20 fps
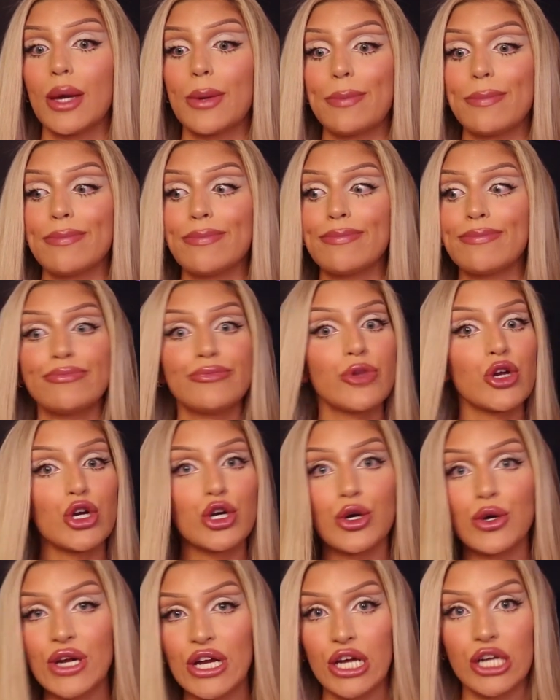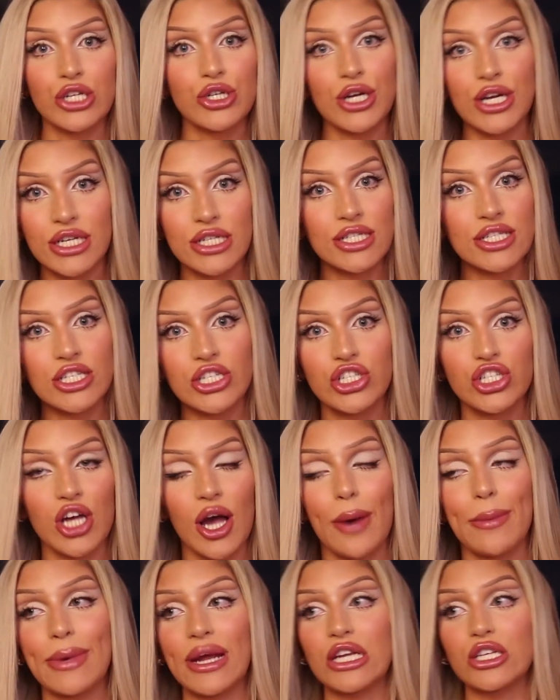mm, you're going under
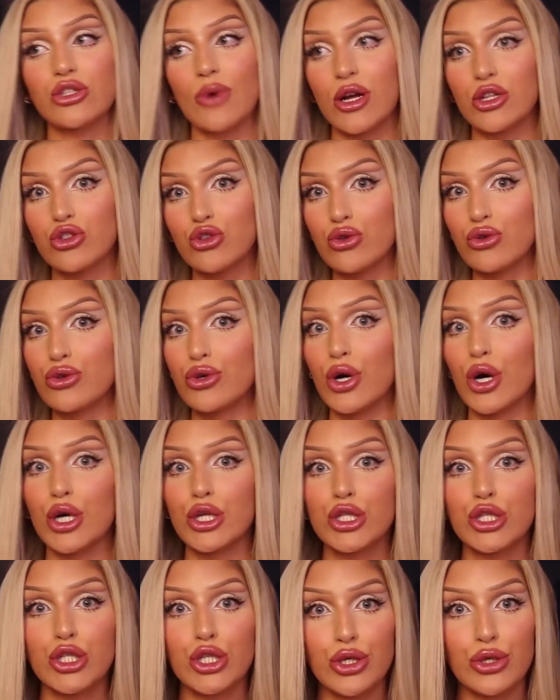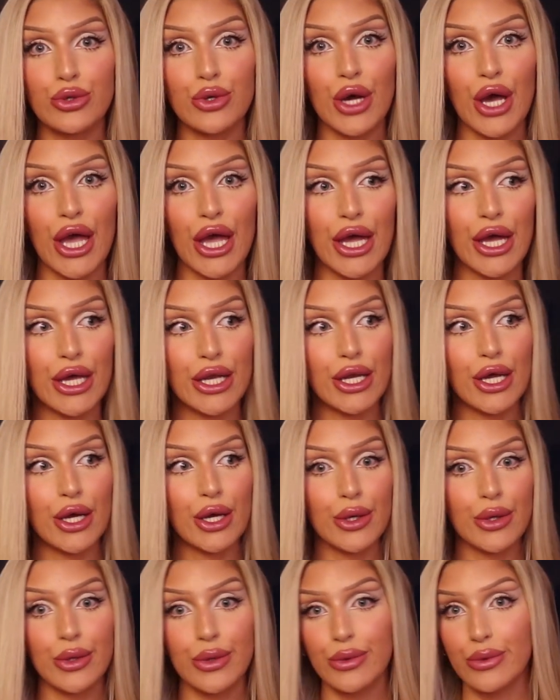anesthesia, might as well do two in
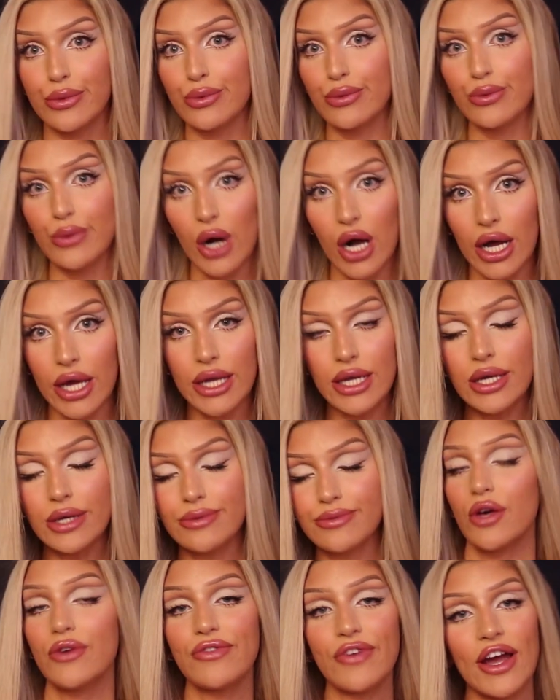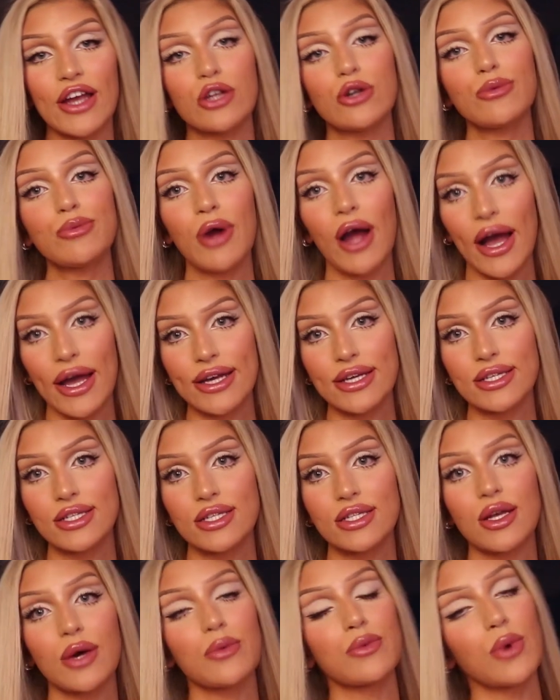one. The final
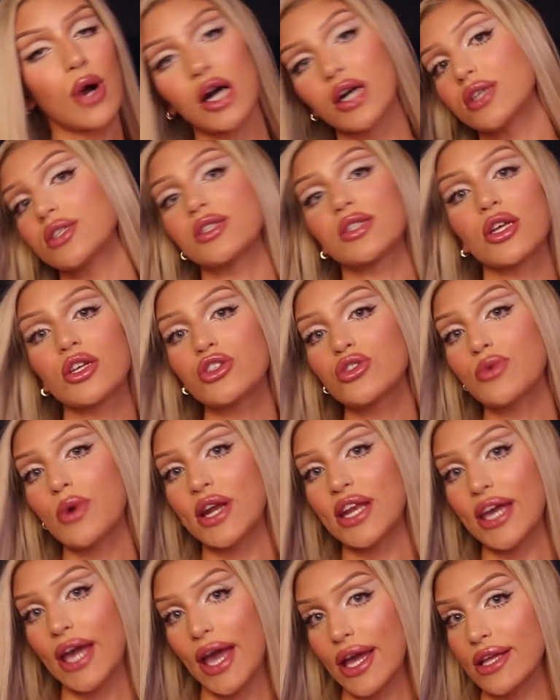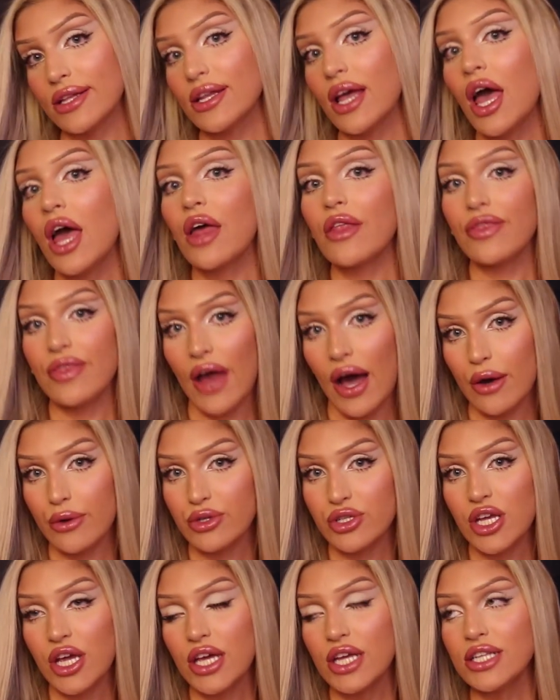price was 28
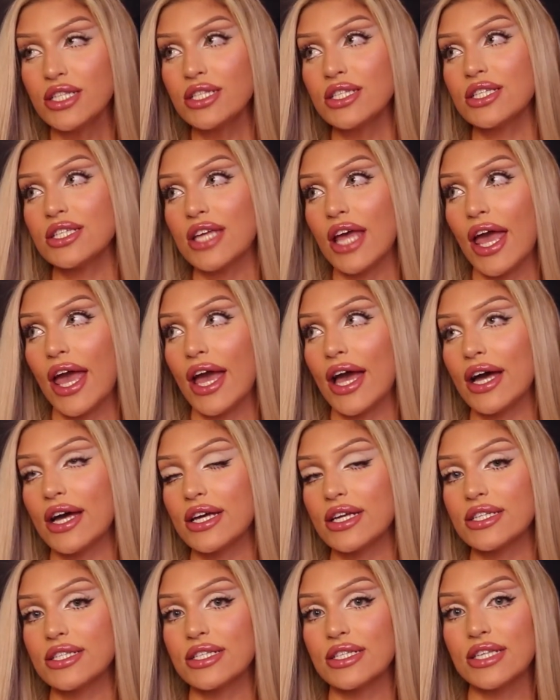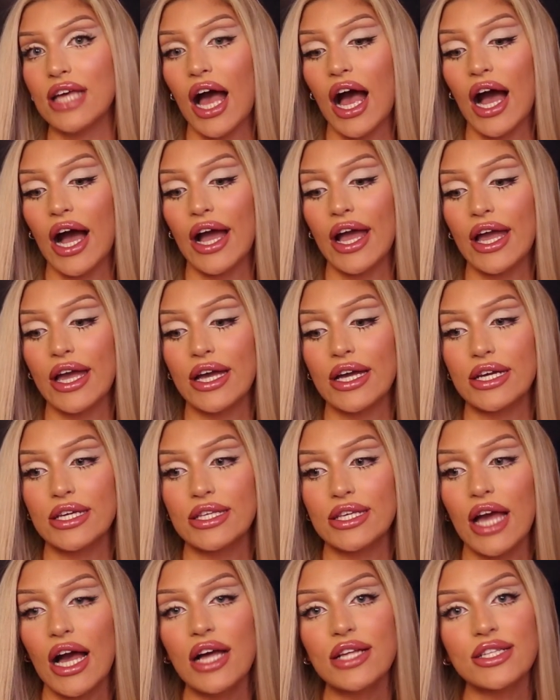thousand and I
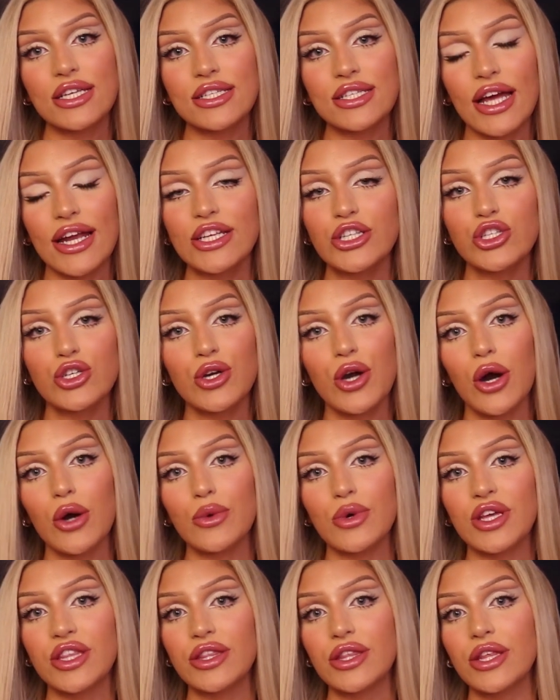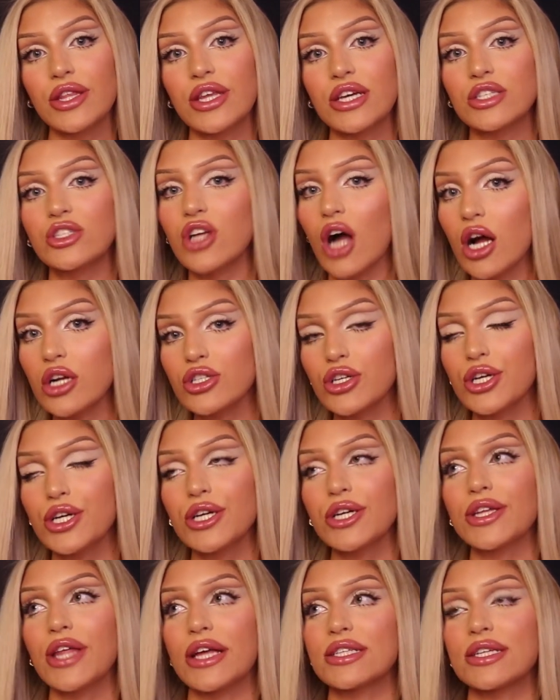yeah decided to go with this
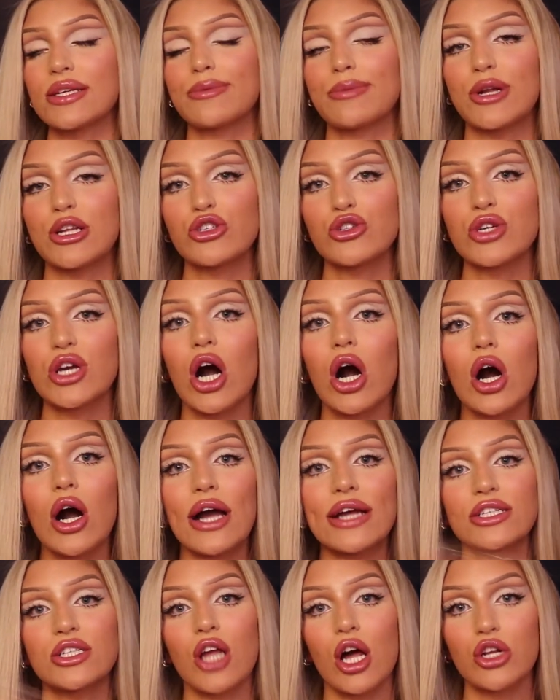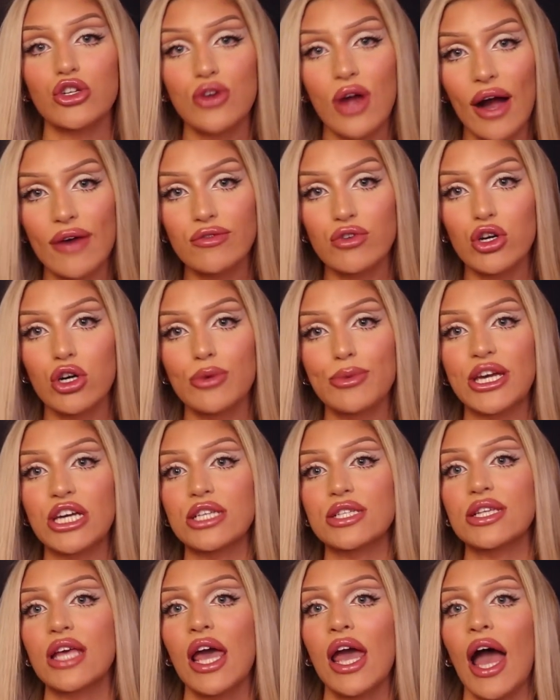doctor that's in Montreal I did not travel
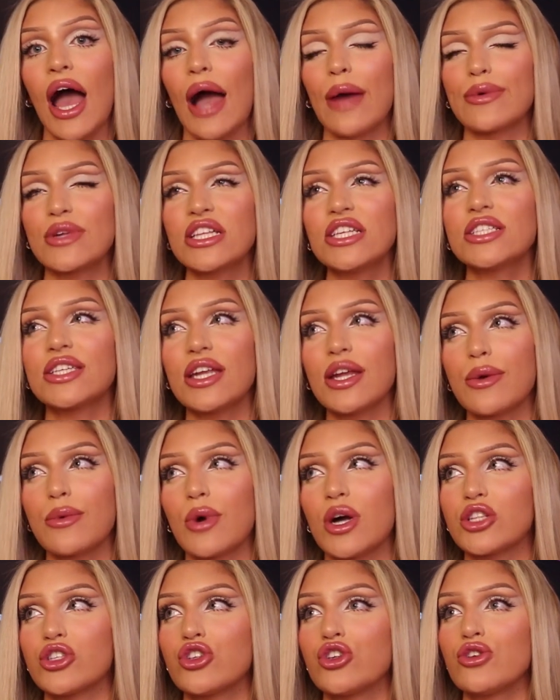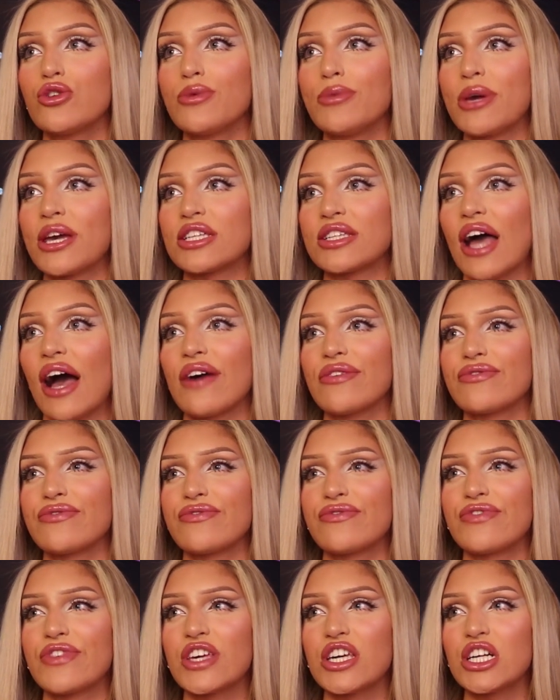because I really didn't want to because I
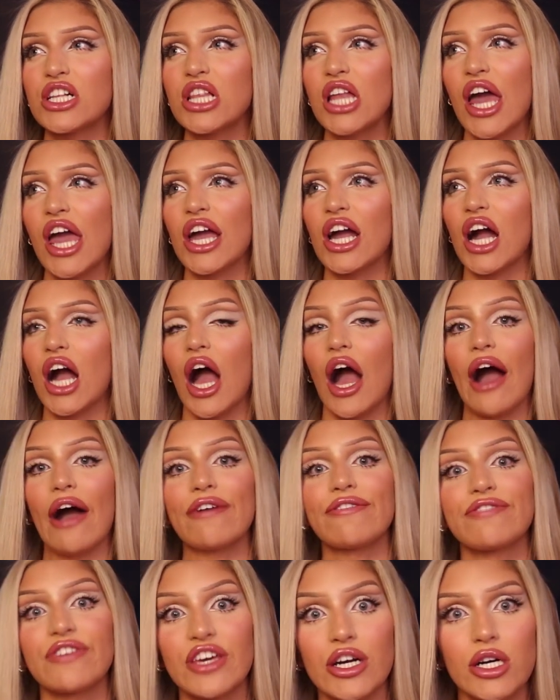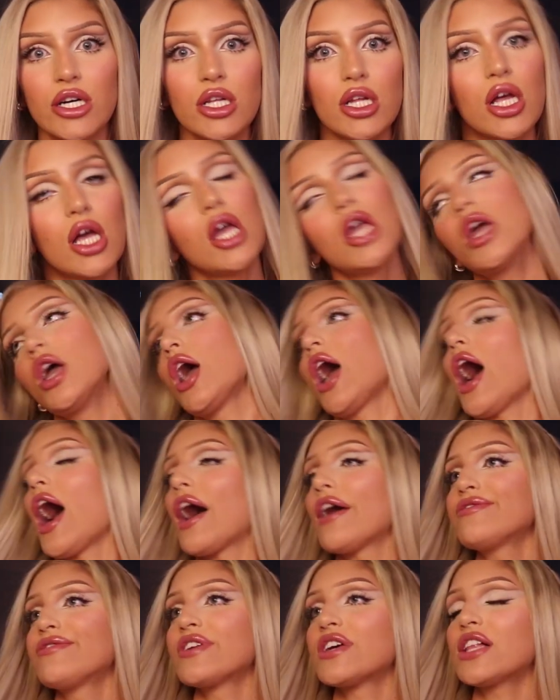feel like I feel
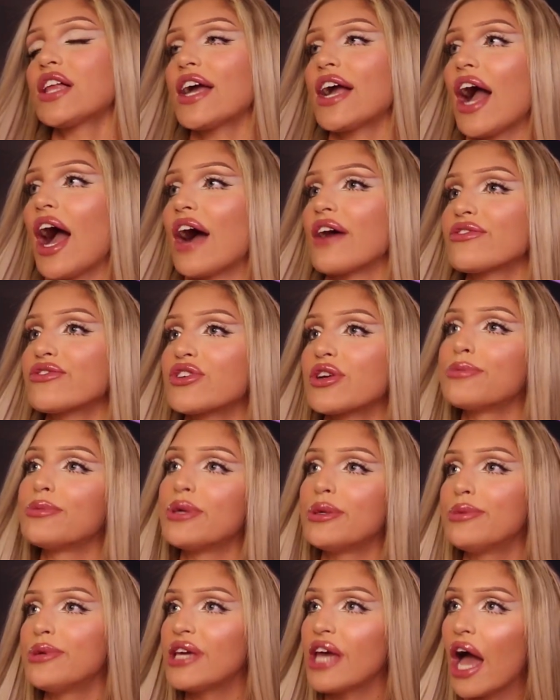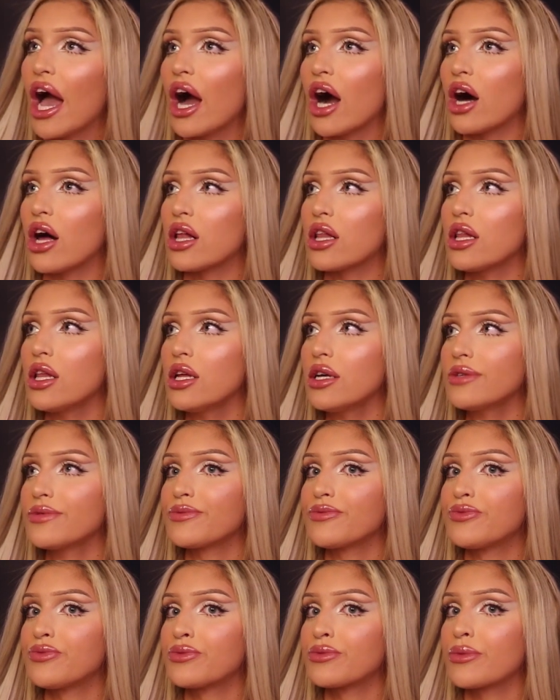I feel like after BBL
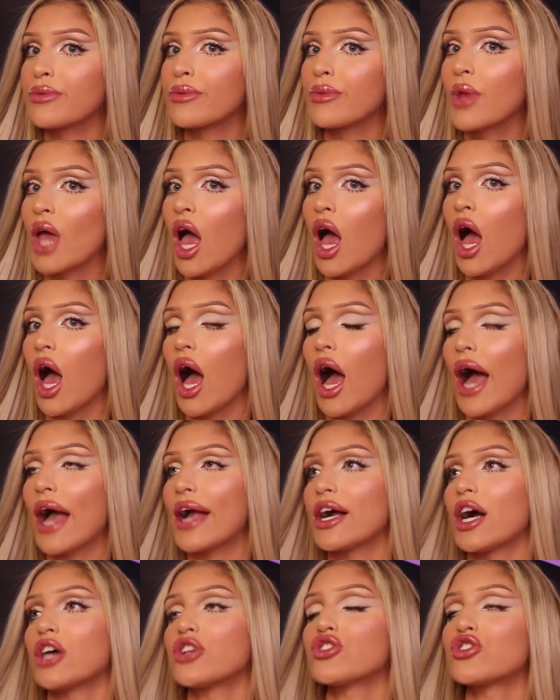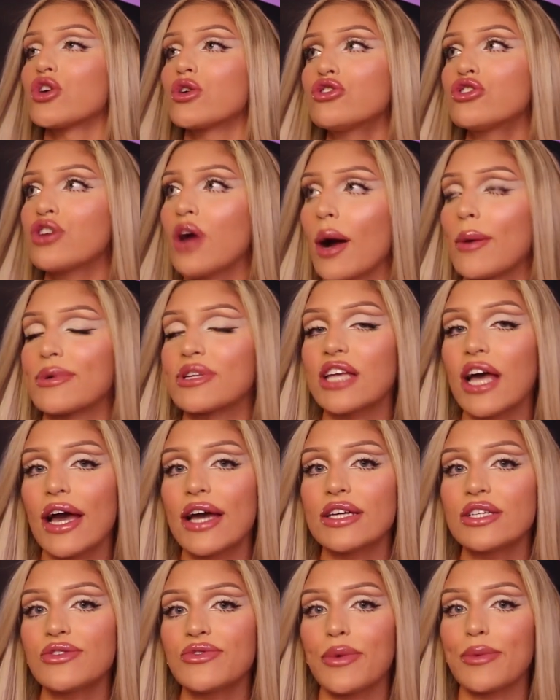I got so
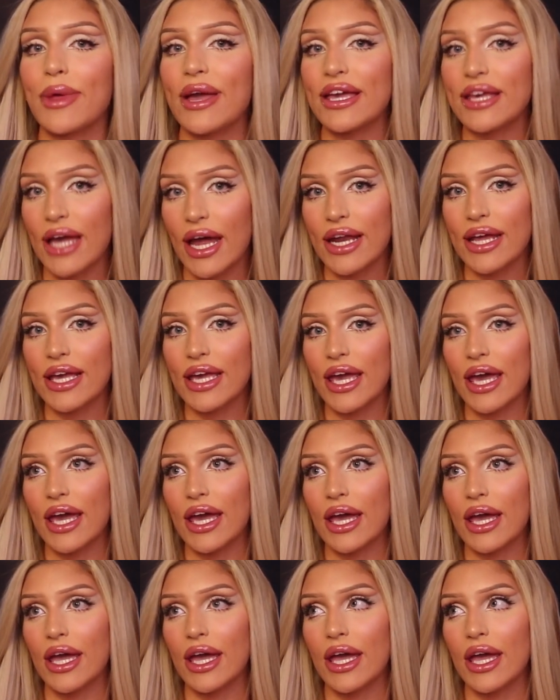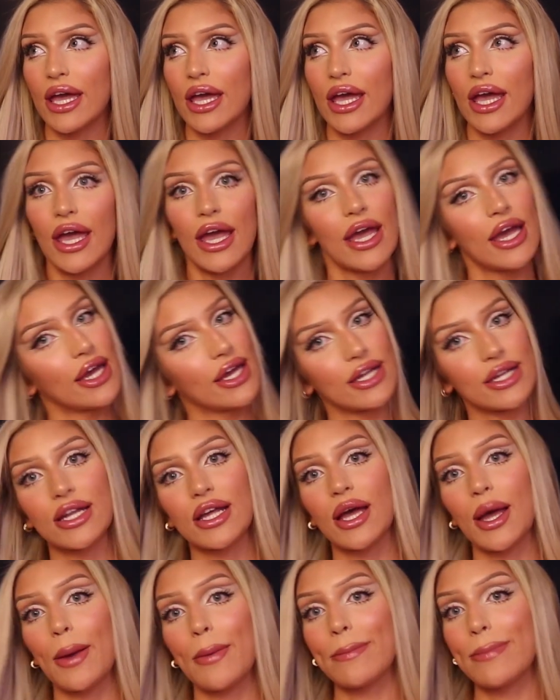traumatized from like getting it in
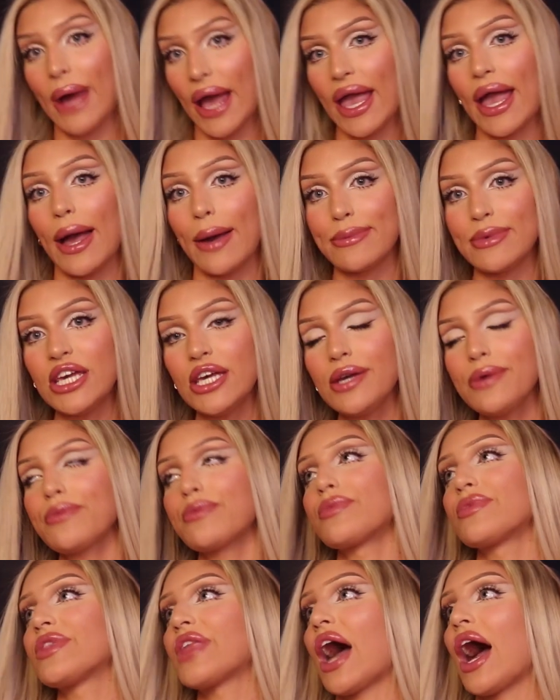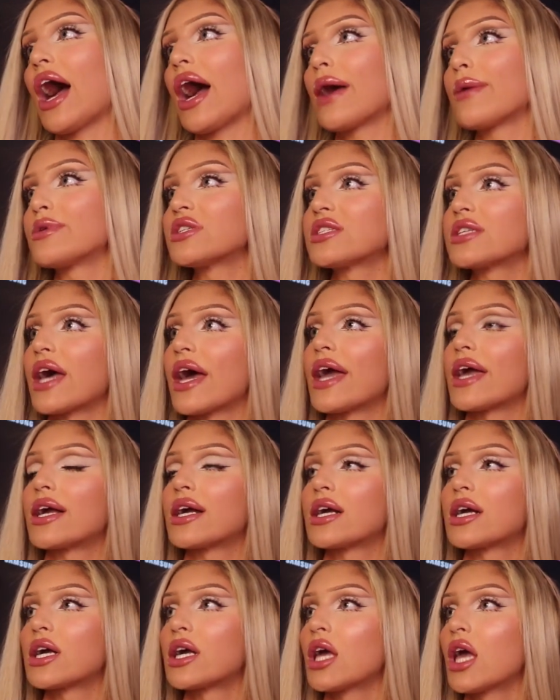Miami that I was
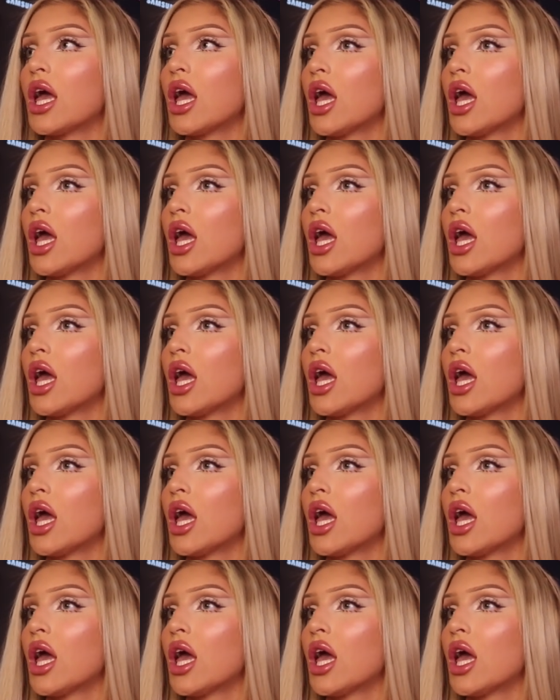like